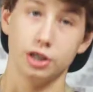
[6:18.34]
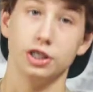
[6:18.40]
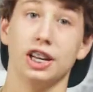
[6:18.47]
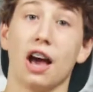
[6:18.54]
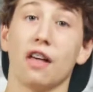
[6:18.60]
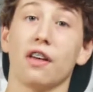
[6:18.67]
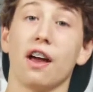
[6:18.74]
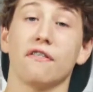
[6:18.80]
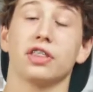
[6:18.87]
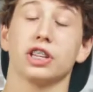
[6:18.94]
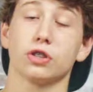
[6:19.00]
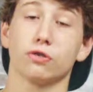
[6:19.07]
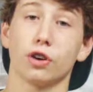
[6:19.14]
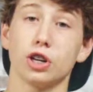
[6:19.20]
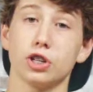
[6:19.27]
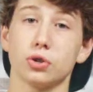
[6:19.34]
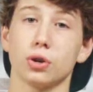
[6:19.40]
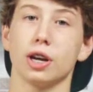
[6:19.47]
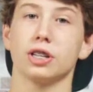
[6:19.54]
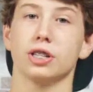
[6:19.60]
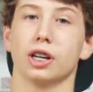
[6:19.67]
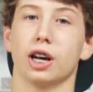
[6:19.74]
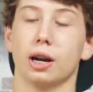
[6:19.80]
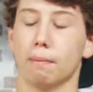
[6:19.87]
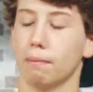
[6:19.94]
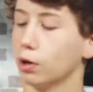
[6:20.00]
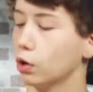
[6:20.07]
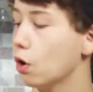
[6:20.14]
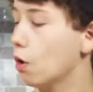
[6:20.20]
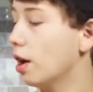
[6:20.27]
Now that I have this first strand done, I'm
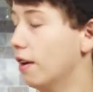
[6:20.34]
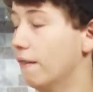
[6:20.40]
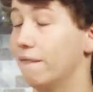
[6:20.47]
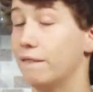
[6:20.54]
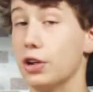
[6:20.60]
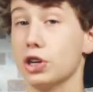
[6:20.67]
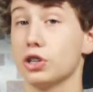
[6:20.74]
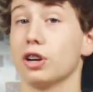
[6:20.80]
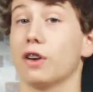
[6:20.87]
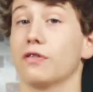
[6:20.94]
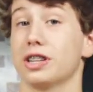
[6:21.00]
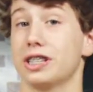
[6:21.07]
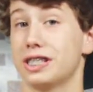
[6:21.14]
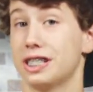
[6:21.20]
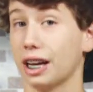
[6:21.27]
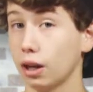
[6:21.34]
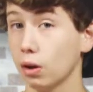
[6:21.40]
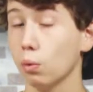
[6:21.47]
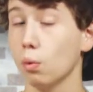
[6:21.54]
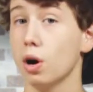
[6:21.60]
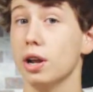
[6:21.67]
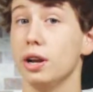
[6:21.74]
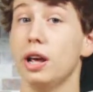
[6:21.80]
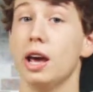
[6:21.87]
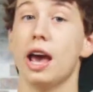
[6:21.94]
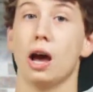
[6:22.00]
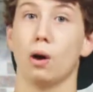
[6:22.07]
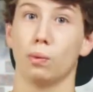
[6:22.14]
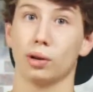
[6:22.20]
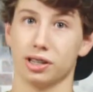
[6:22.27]
gonna go ahead and finish off the second one
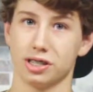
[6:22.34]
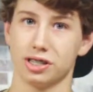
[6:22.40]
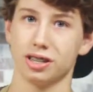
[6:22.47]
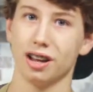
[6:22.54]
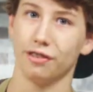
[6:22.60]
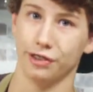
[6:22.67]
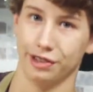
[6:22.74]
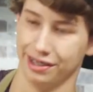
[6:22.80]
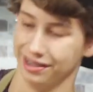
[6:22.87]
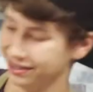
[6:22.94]
and we can stuff it.